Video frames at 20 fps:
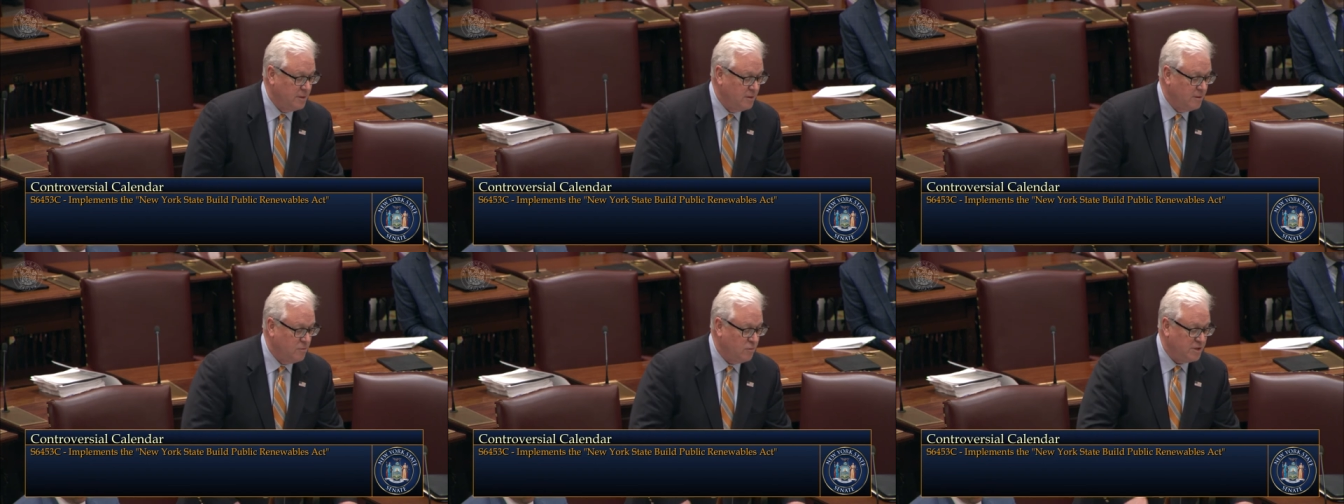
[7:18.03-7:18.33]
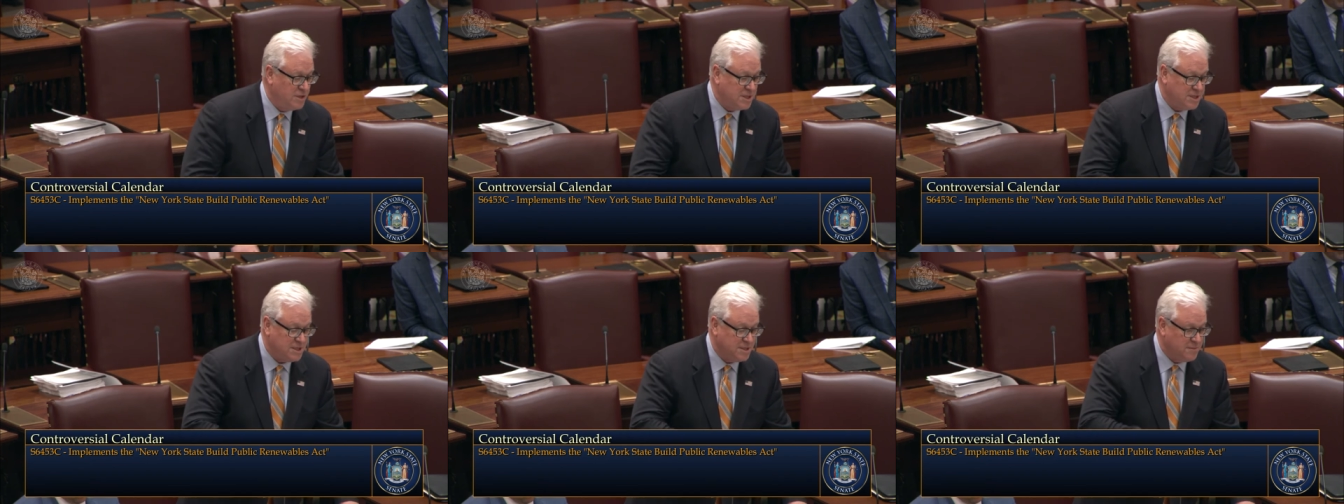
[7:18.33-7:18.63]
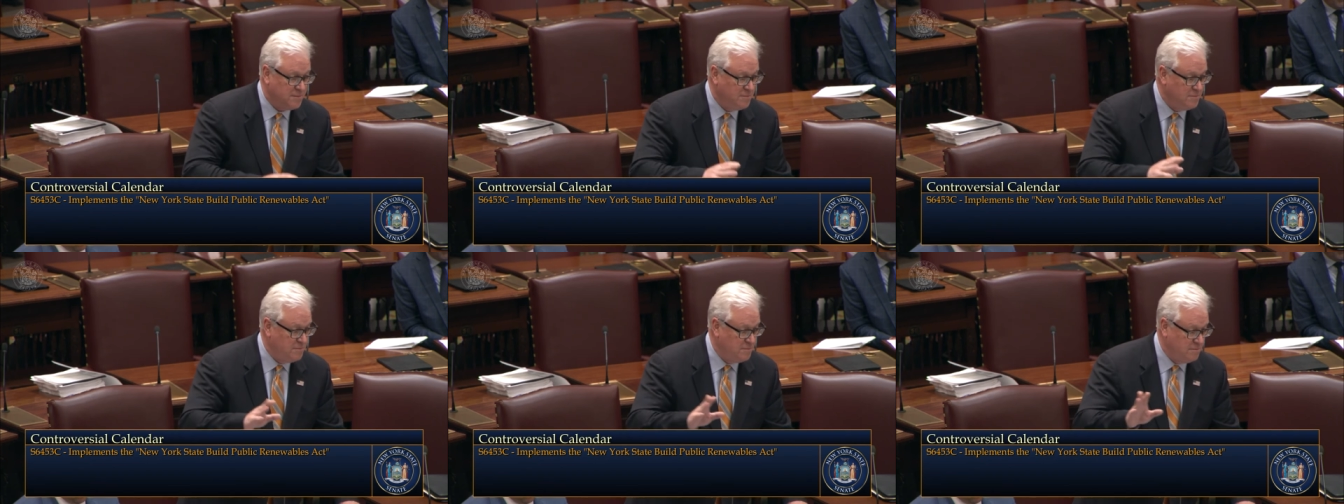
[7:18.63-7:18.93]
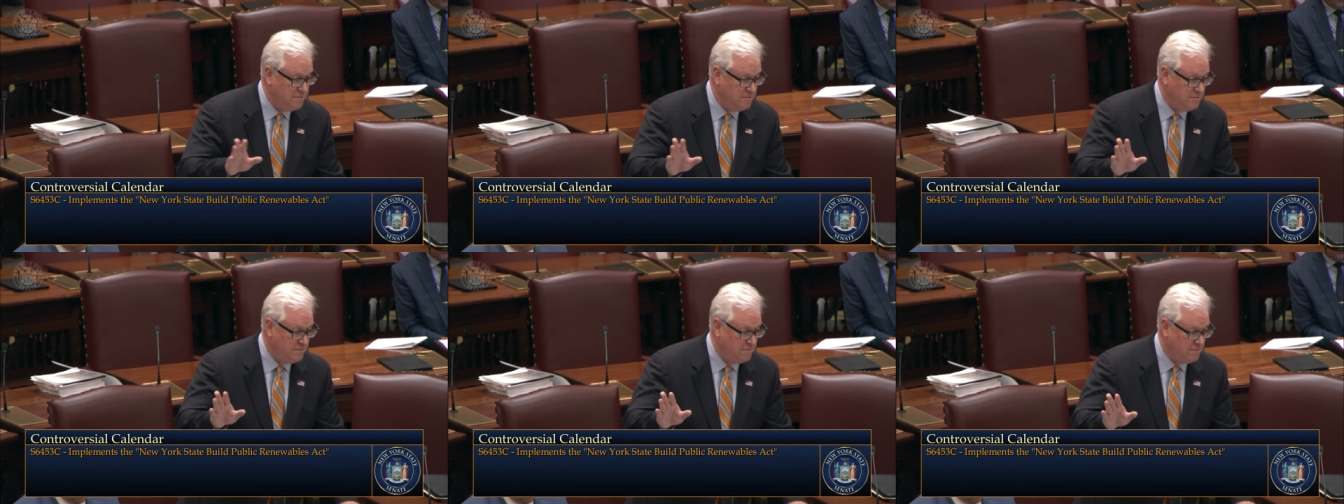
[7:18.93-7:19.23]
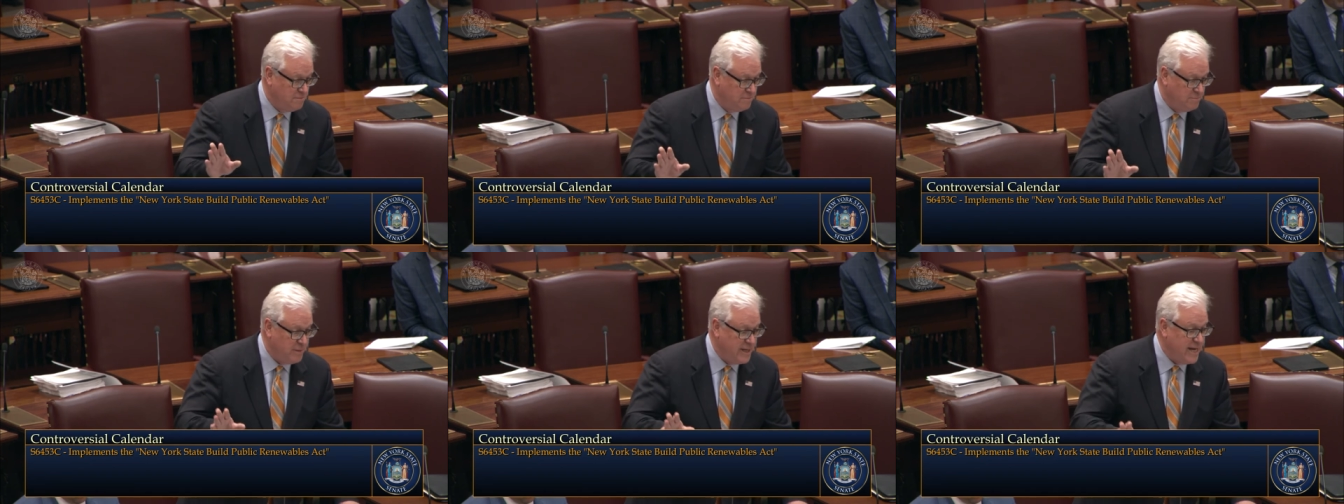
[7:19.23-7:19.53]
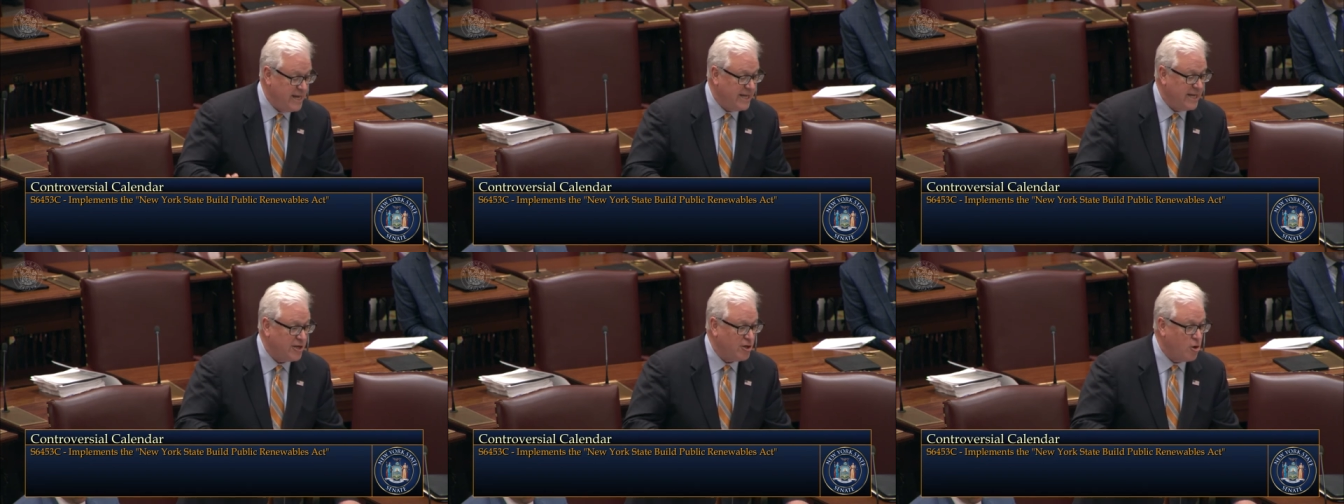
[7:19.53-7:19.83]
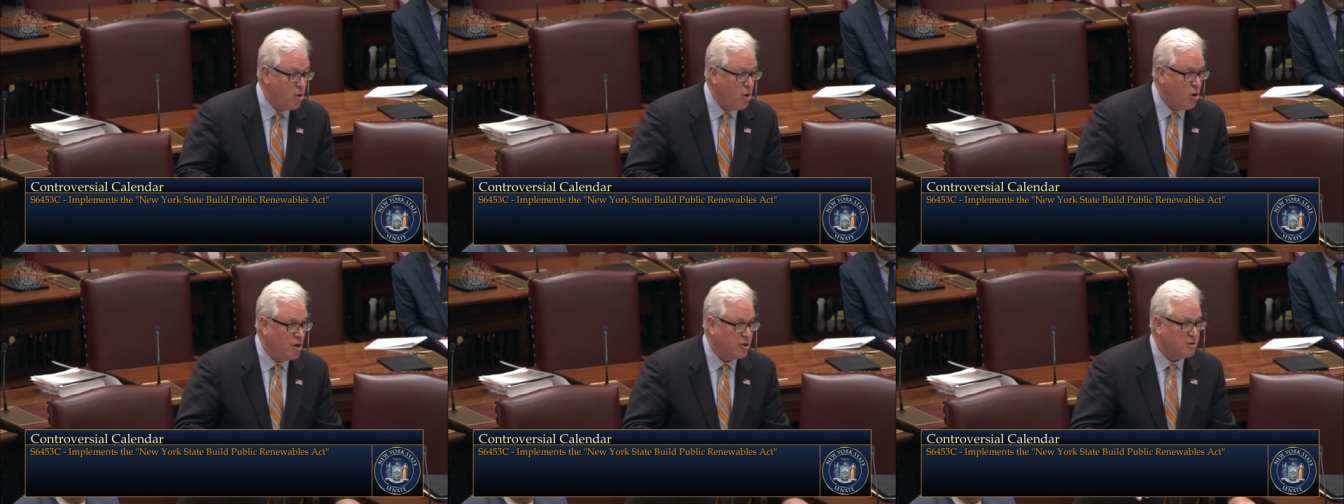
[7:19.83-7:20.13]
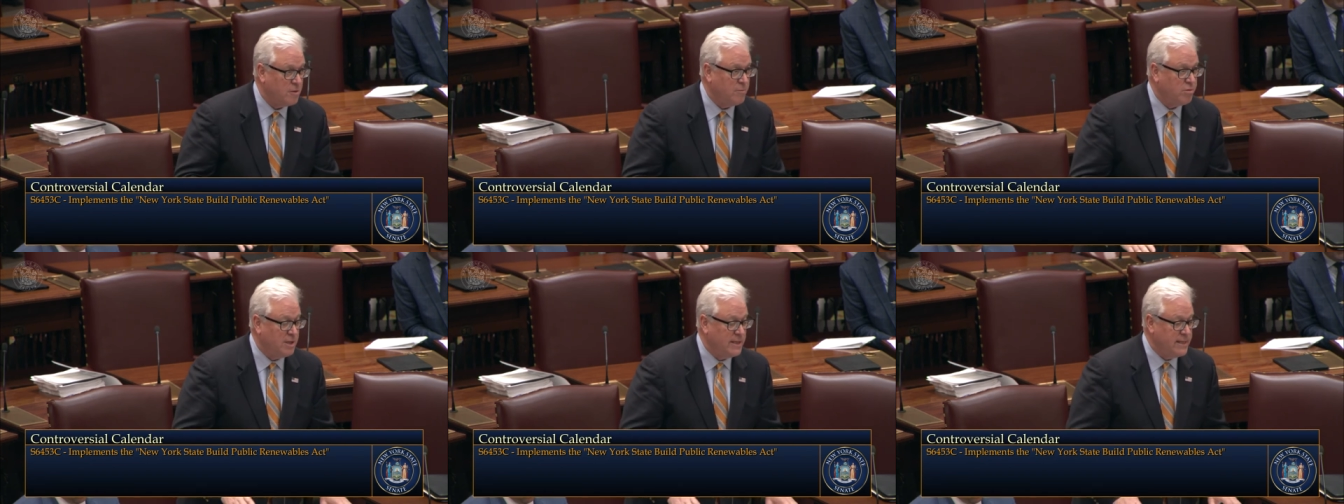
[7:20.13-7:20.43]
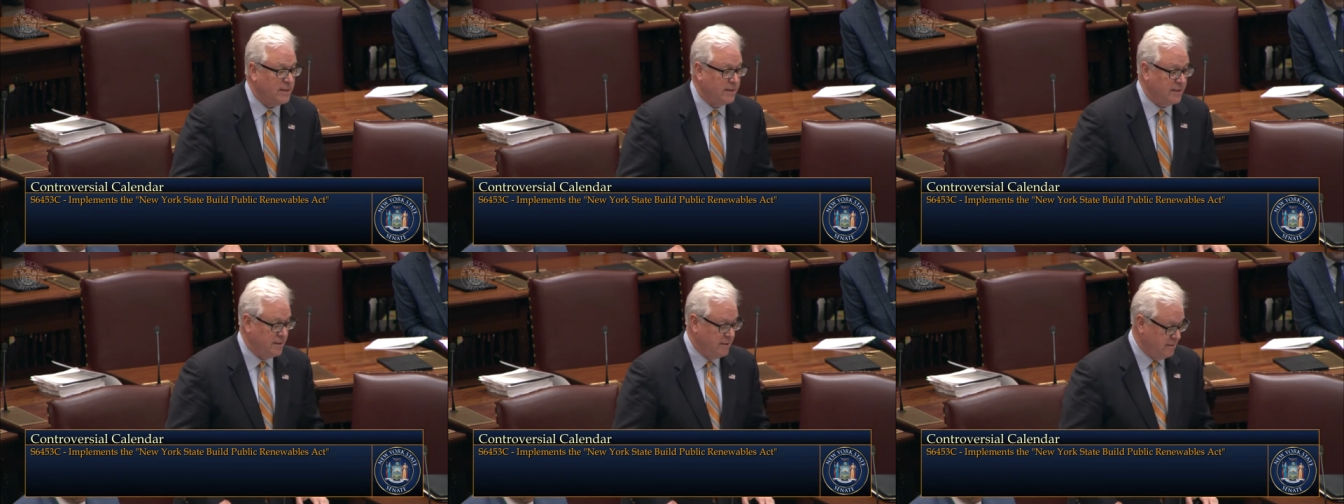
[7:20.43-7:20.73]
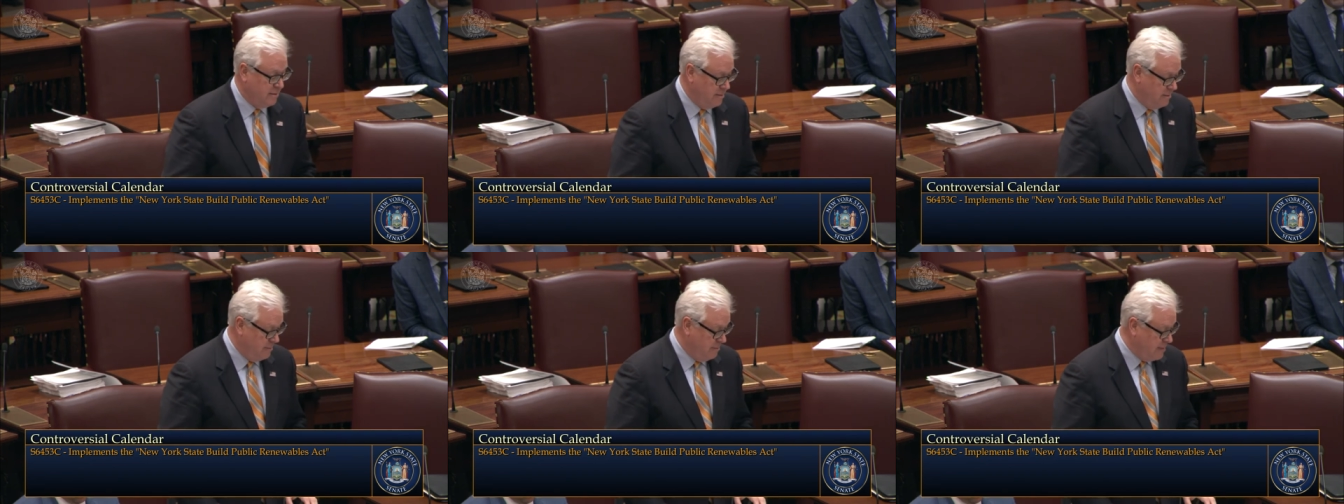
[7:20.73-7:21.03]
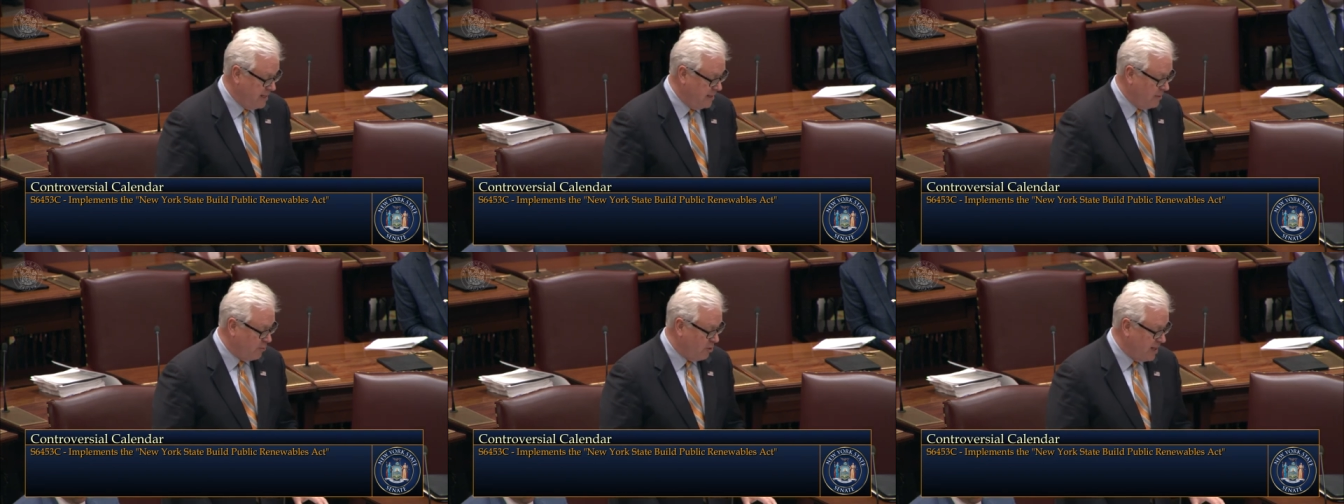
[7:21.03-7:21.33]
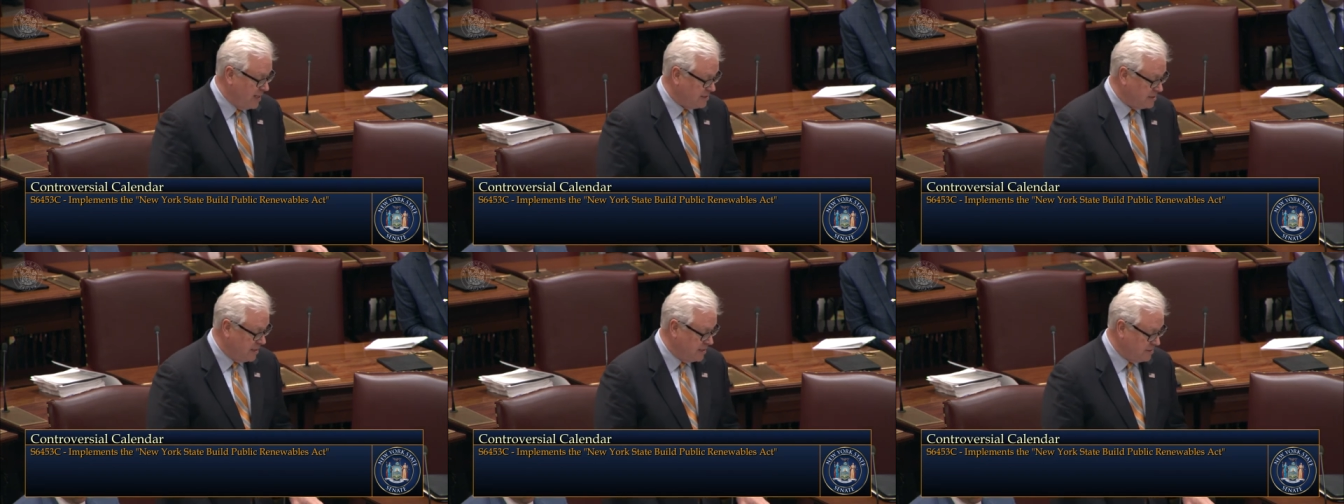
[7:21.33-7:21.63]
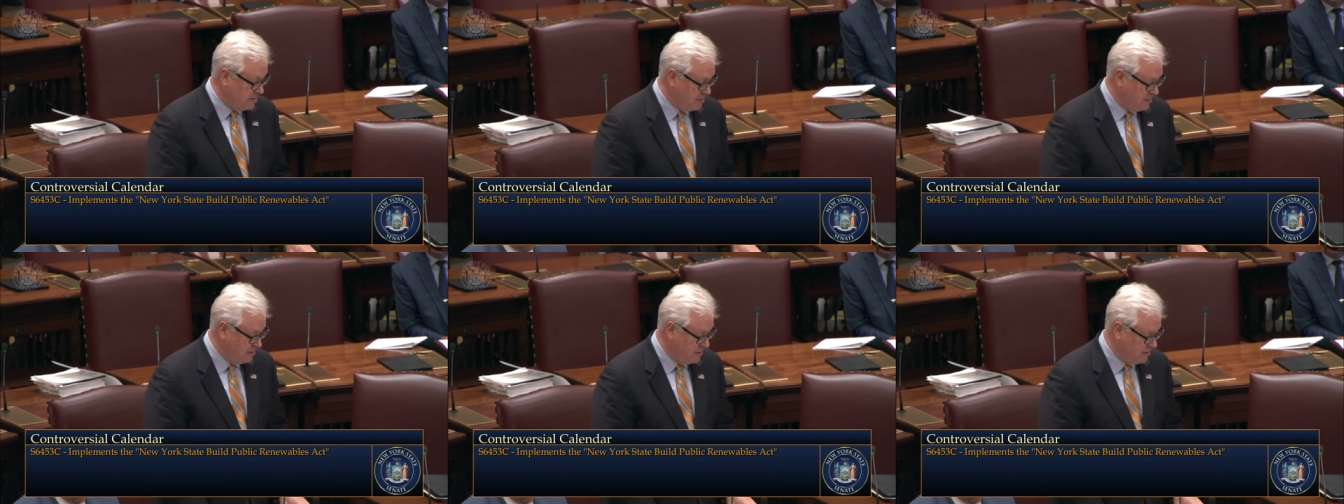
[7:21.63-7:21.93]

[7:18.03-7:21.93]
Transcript: which is being ignored completely by the process,